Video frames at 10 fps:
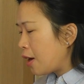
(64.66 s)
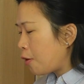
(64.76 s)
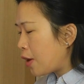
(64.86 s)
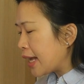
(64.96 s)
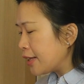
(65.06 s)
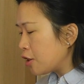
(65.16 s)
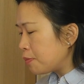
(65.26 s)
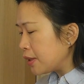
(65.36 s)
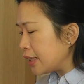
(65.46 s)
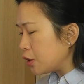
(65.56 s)
What I
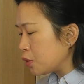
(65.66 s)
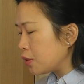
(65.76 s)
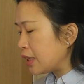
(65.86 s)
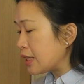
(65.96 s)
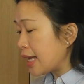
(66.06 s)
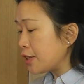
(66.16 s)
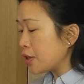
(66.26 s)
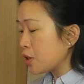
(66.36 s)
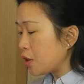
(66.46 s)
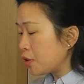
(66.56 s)
normally do is I
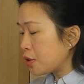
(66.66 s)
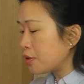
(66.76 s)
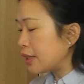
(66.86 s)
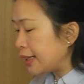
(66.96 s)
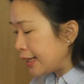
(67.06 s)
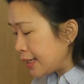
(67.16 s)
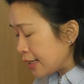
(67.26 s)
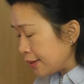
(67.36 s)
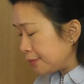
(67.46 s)
just go through the list,